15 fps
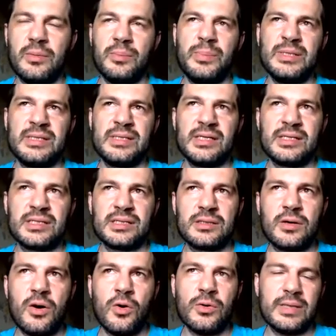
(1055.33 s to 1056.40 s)
business
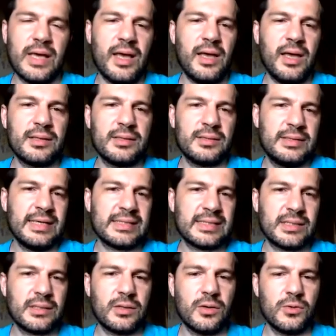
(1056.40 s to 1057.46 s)
code and
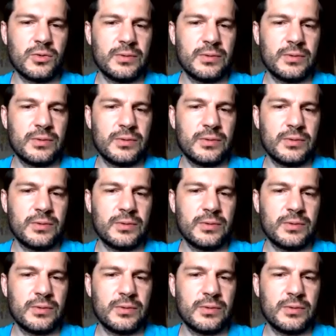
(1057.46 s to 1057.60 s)
testing code.